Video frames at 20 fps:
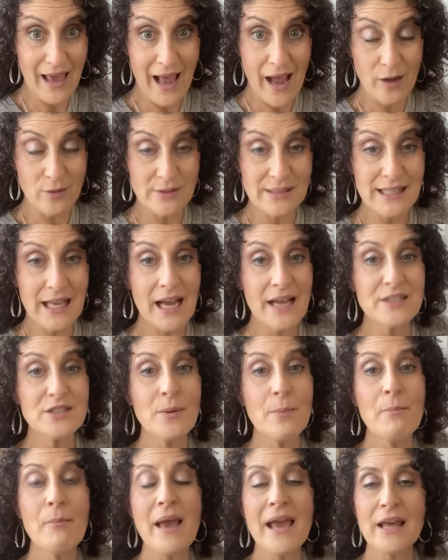outside to
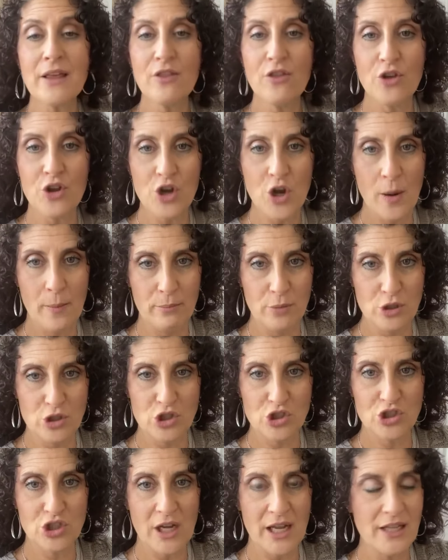make the numbers
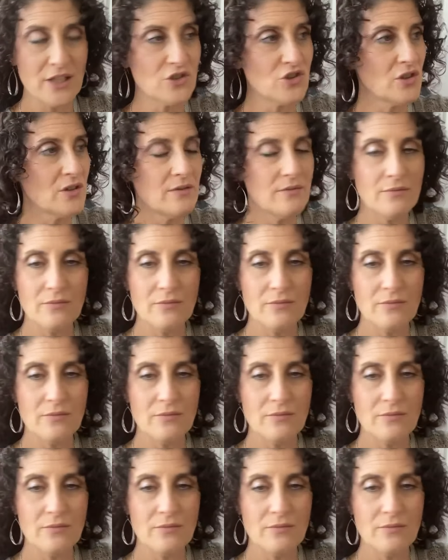change